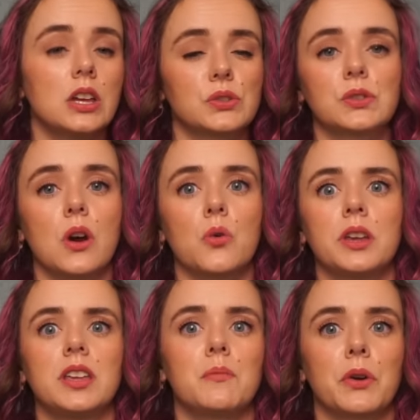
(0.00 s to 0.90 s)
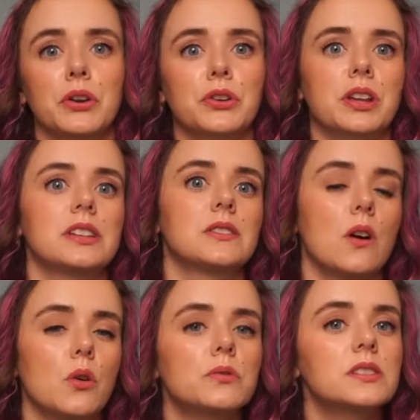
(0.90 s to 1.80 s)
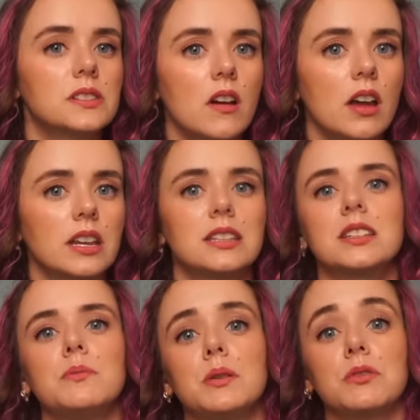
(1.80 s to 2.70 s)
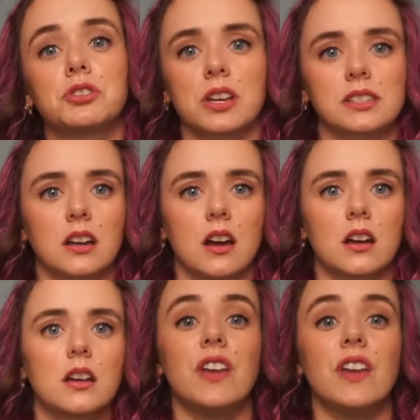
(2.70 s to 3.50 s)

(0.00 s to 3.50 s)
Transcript: so he murdered his own son to be with Jessica.